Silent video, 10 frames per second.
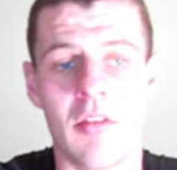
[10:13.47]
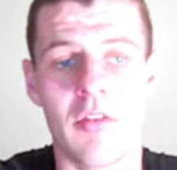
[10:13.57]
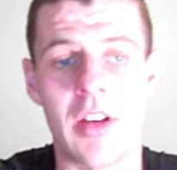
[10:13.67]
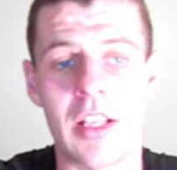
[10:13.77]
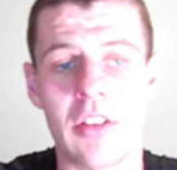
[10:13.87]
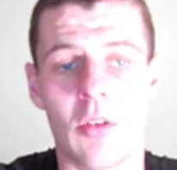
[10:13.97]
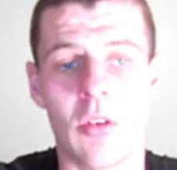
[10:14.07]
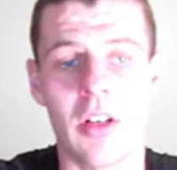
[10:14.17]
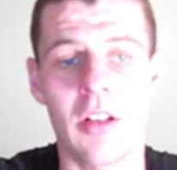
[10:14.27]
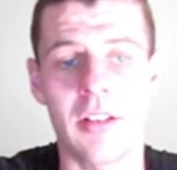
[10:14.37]
value
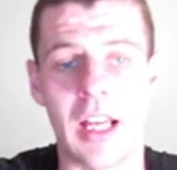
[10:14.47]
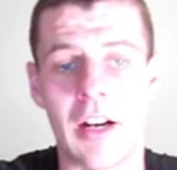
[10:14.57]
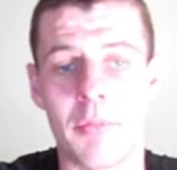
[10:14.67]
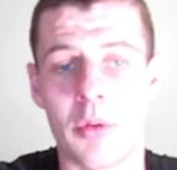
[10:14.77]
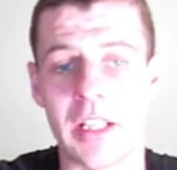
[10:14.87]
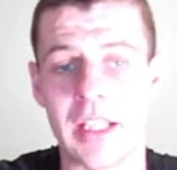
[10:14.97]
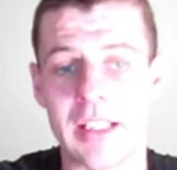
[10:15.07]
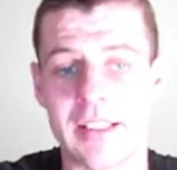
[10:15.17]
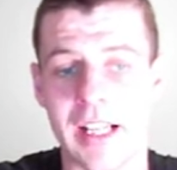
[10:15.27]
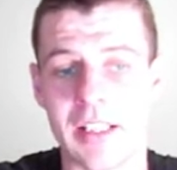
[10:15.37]
order, and I put in the
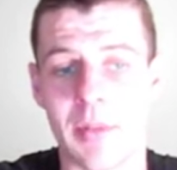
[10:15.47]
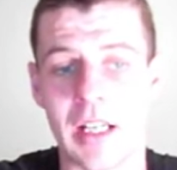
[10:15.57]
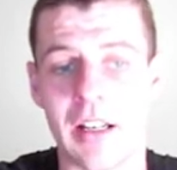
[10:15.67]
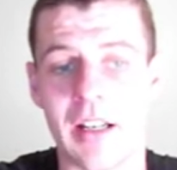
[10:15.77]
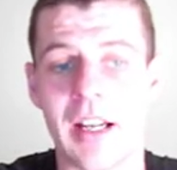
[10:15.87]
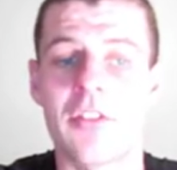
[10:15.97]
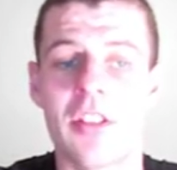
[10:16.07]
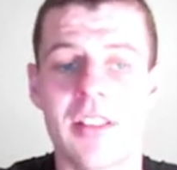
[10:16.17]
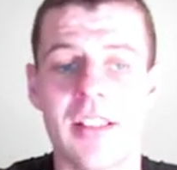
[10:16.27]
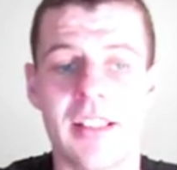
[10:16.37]
exact money I have
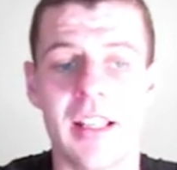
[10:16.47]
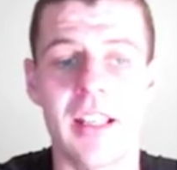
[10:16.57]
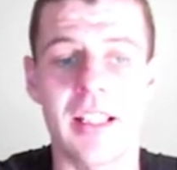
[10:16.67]
just to see